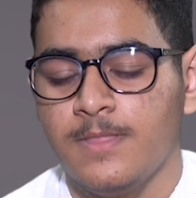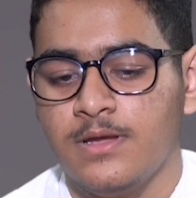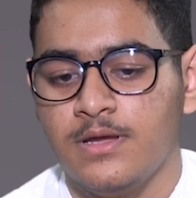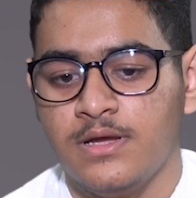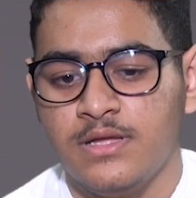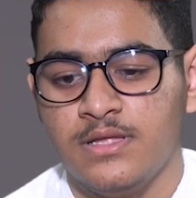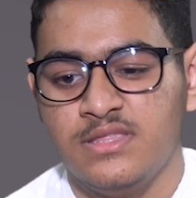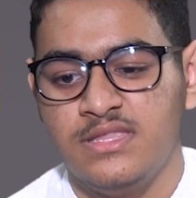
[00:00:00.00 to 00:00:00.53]

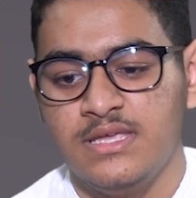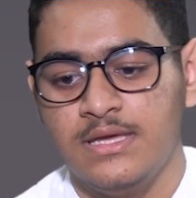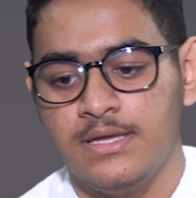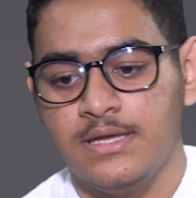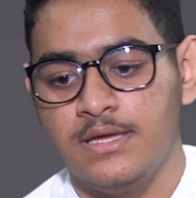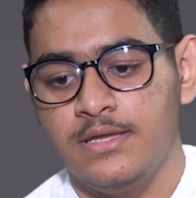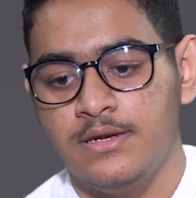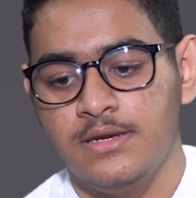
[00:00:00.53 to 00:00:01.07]
Uh, they
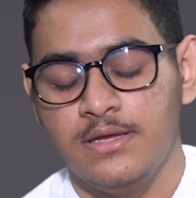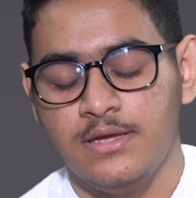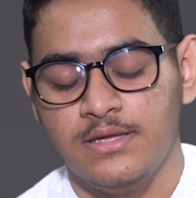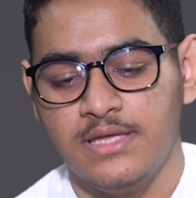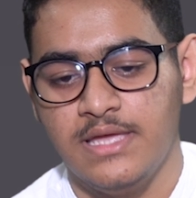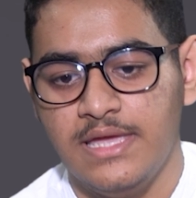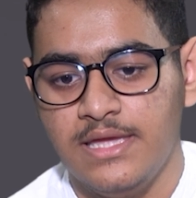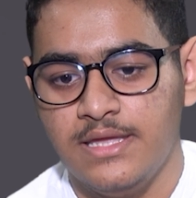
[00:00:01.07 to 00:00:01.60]
can
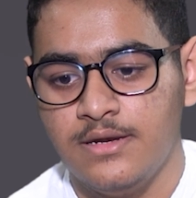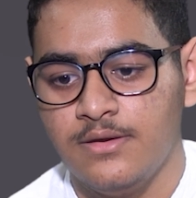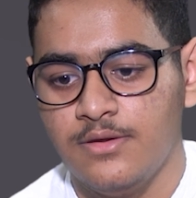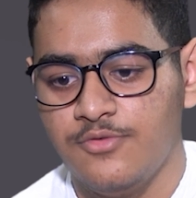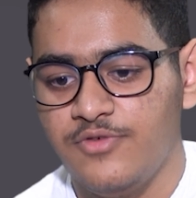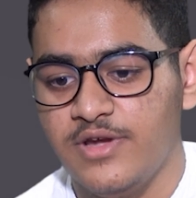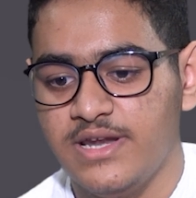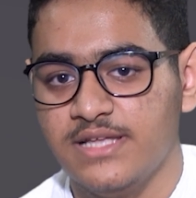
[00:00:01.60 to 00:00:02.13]
gain
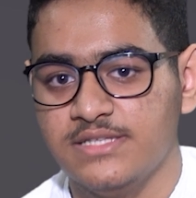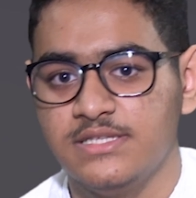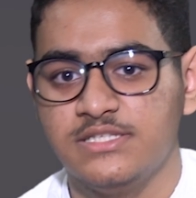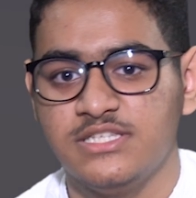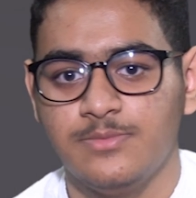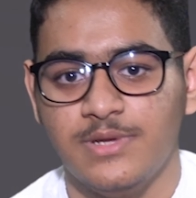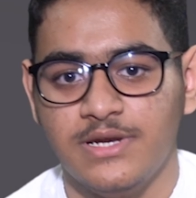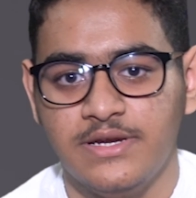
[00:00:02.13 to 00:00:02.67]
financial
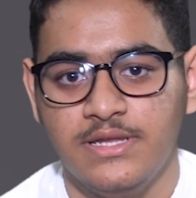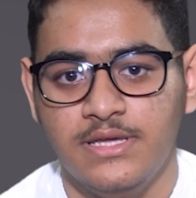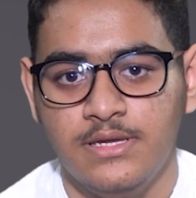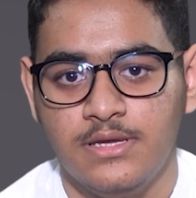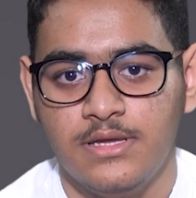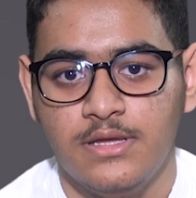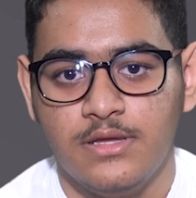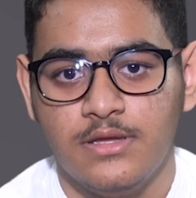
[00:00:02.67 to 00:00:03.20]

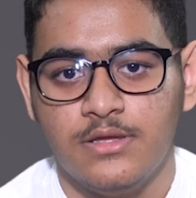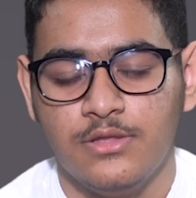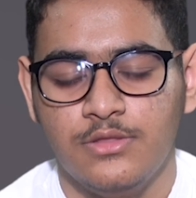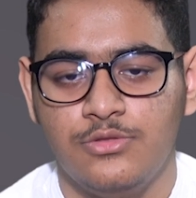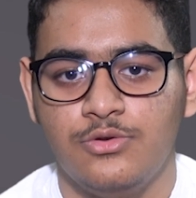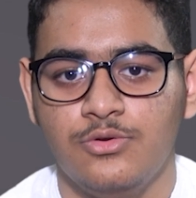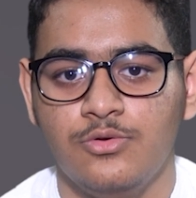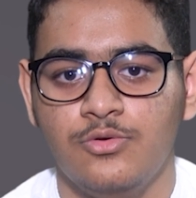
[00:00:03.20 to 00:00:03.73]
stability uh,
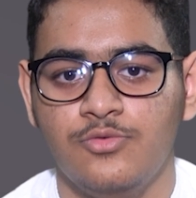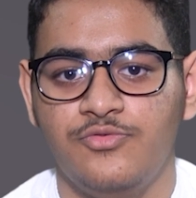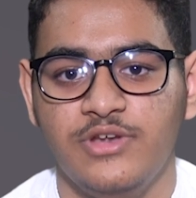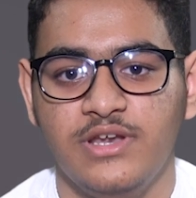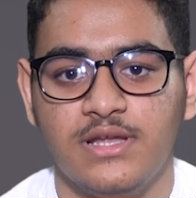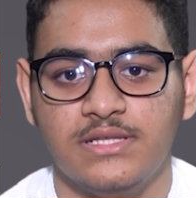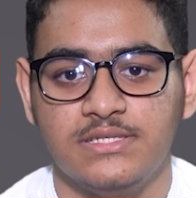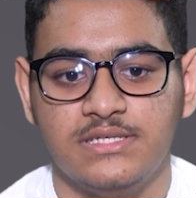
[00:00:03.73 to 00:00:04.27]
through
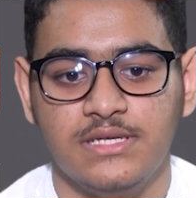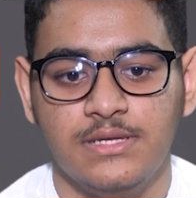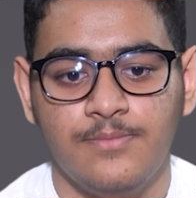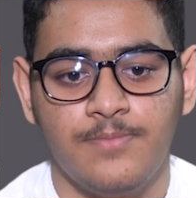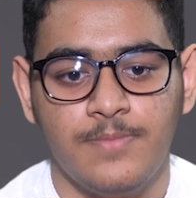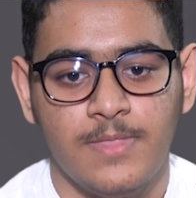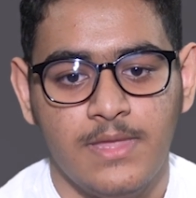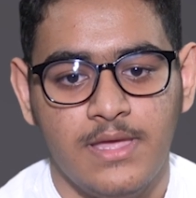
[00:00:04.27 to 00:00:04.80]
freelancing
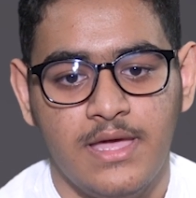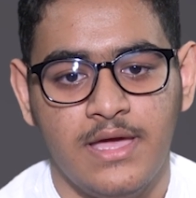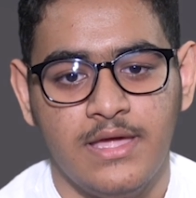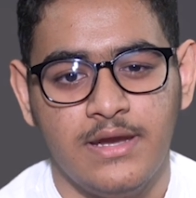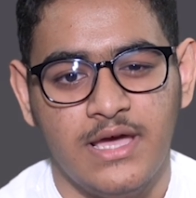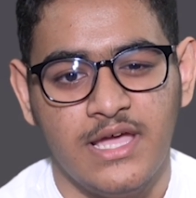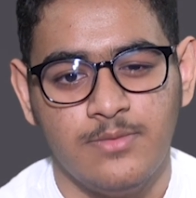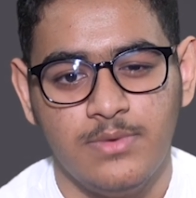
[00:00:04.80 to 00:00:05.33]

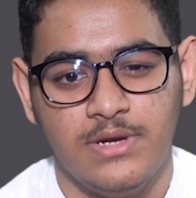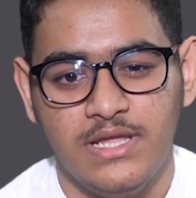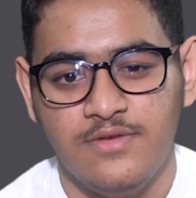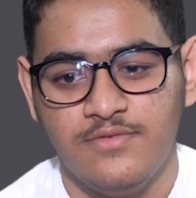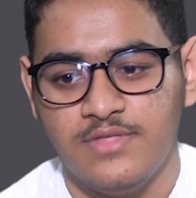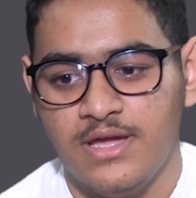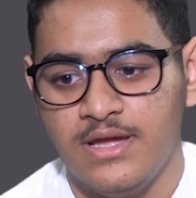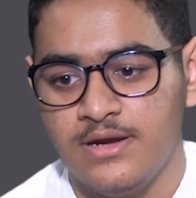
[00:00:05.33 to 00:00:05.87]
and I
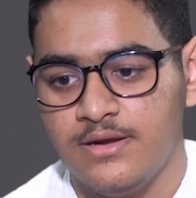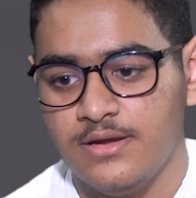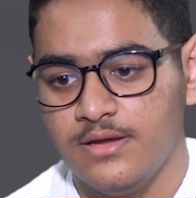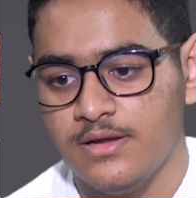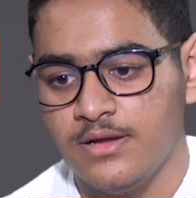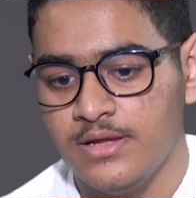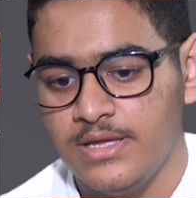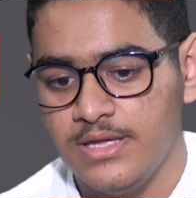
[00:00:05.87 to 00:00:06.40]
believe that
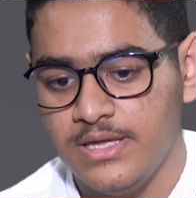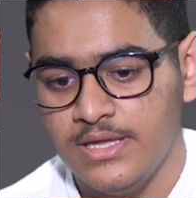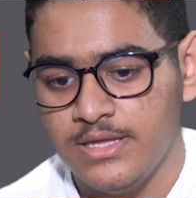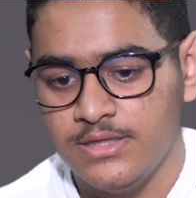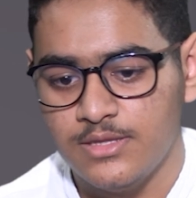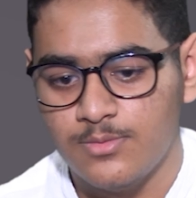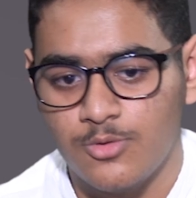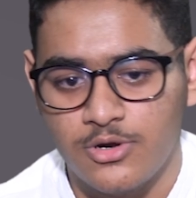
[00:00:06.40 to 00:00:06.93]
uh,
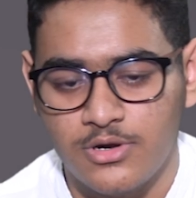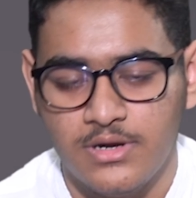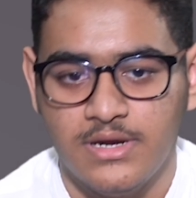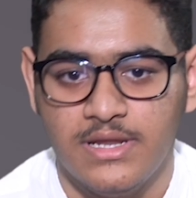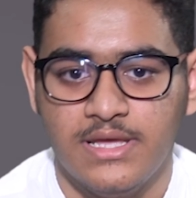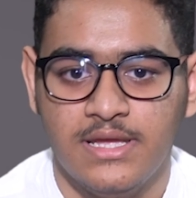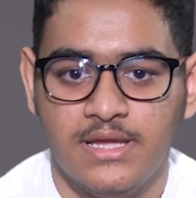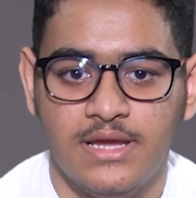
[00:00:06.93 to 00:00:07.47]
in the modern
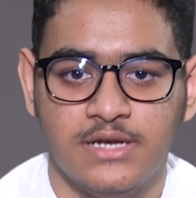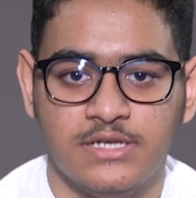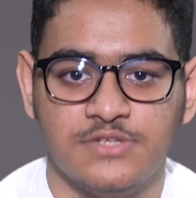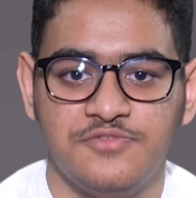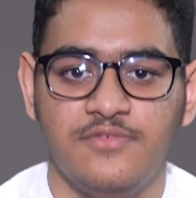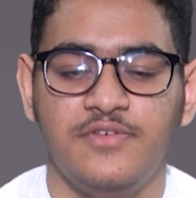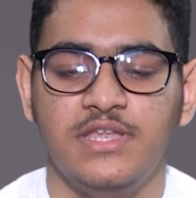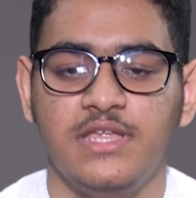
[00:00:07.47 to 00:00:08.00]
day it
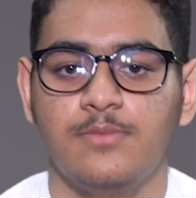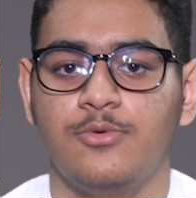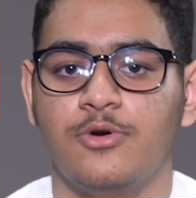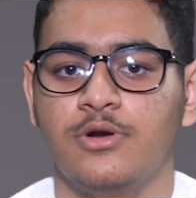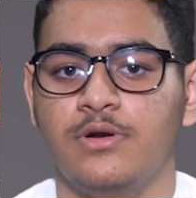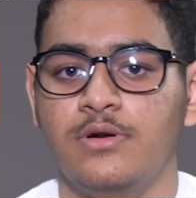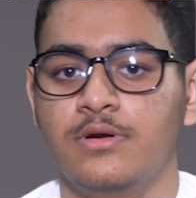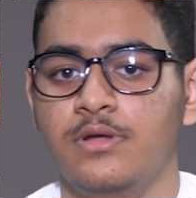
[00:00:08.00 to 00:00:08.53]
is very
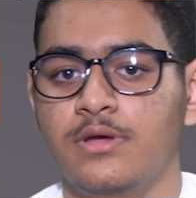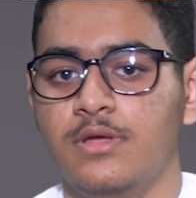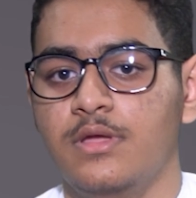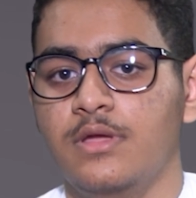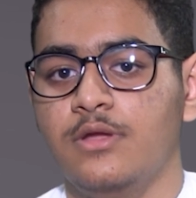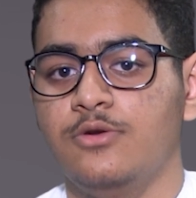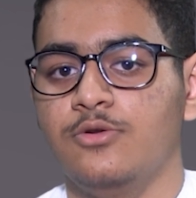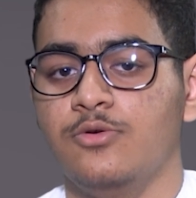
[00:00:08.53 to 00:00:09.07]
important
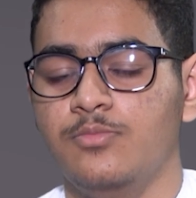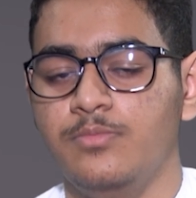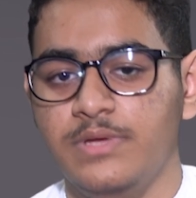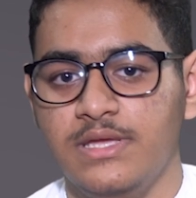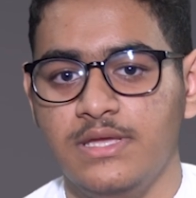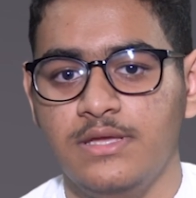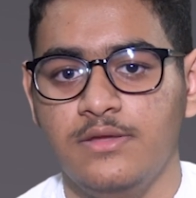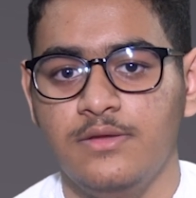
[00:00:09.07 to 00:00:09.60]
to
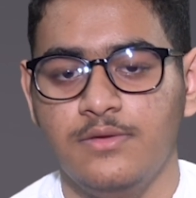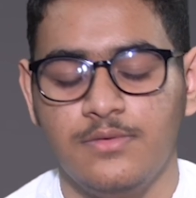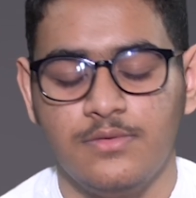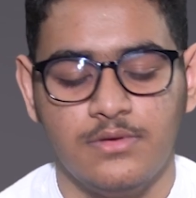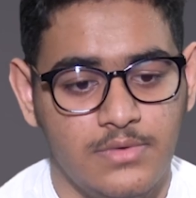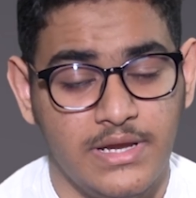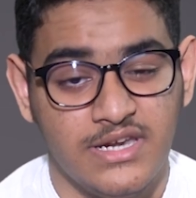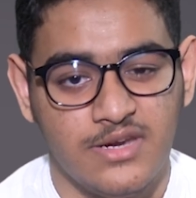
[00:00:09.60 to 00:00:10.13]
be
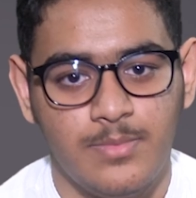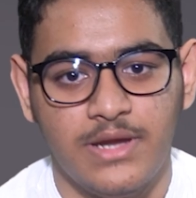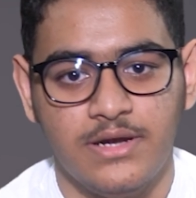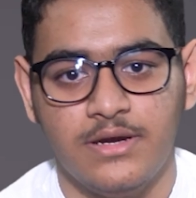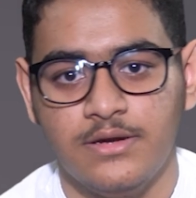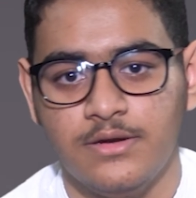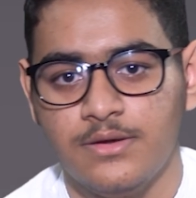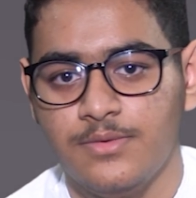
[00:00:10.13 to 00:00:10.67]

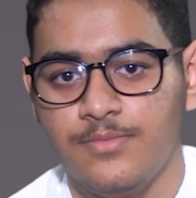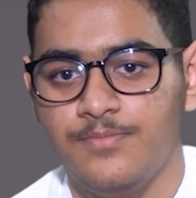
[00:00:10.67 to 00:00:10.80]
independent.